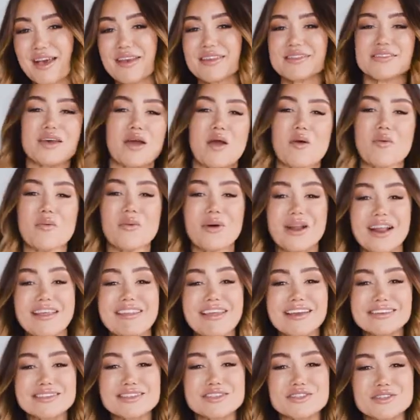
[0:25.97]
So what I
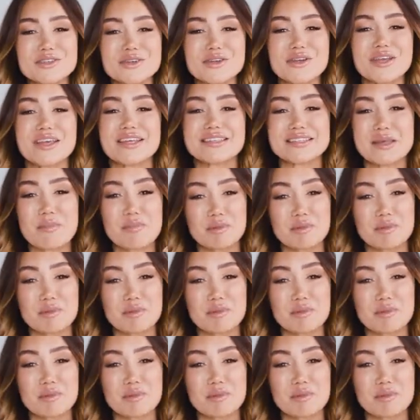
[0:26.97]
like to do to